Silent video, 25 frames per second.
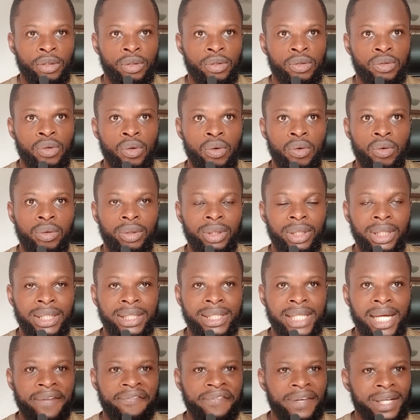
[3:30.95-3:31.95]
So
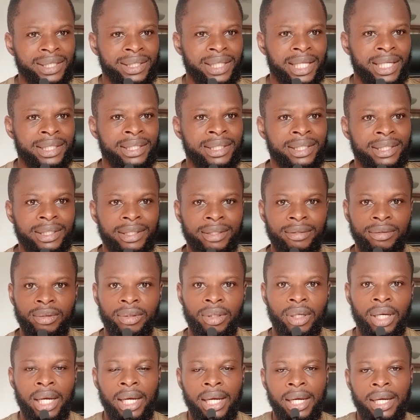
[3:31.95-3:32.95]
it affected
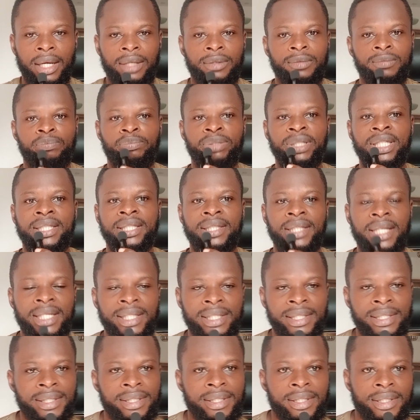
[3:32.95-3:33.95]

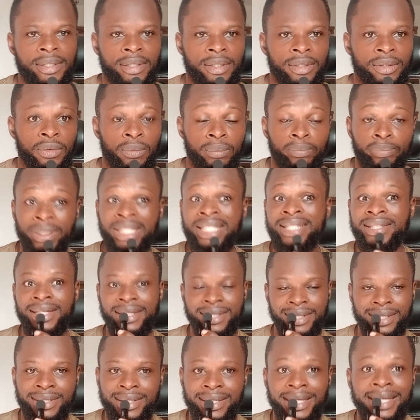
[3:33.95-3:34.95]

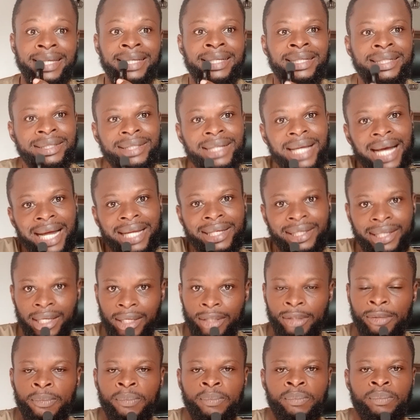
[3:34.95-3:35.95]
businesses in
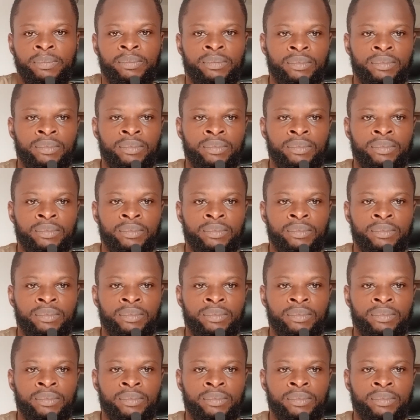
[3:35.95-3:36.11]
Ghana,